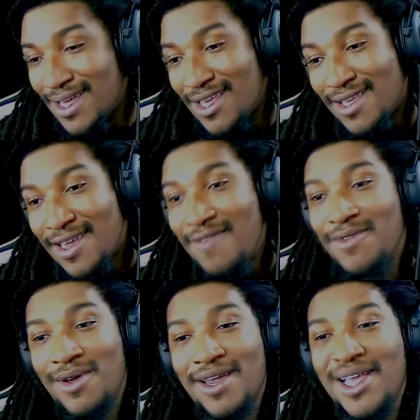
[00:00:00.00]

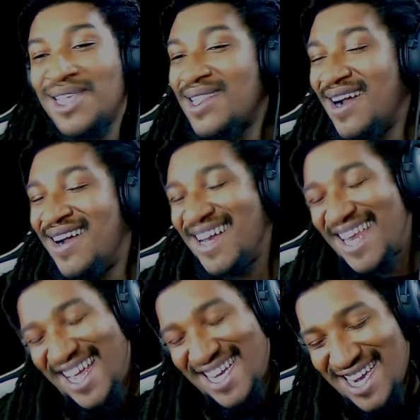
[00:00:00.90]
Even though they started
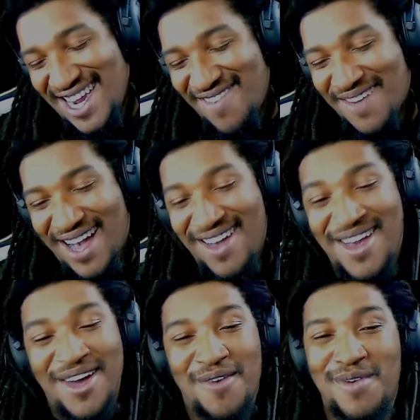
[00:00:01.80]
that shit by
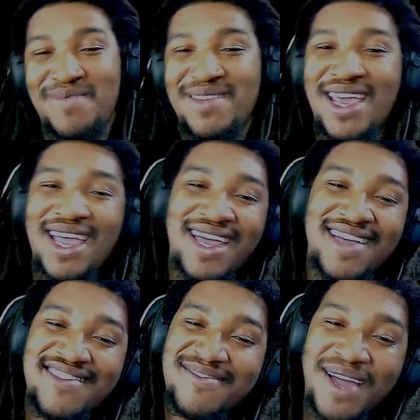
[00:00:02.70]
whooping
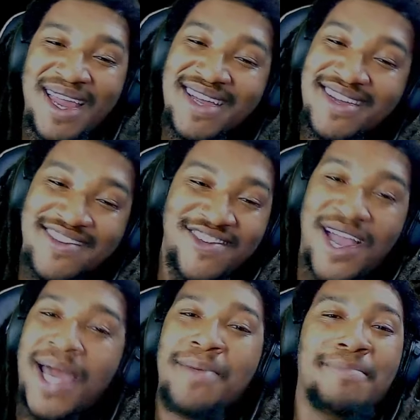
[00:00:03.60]
their ass while they just
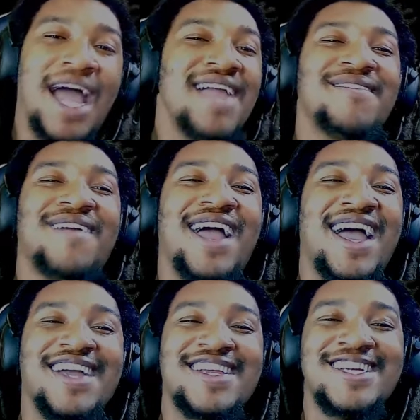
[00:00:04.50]
trying to bike
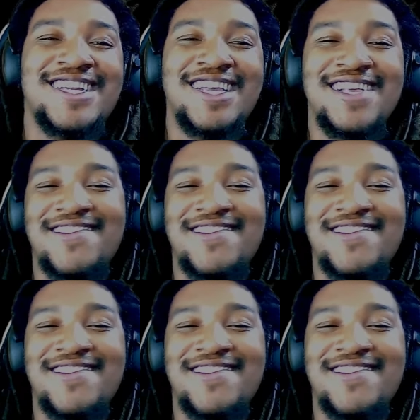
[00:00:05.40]
ride and shit.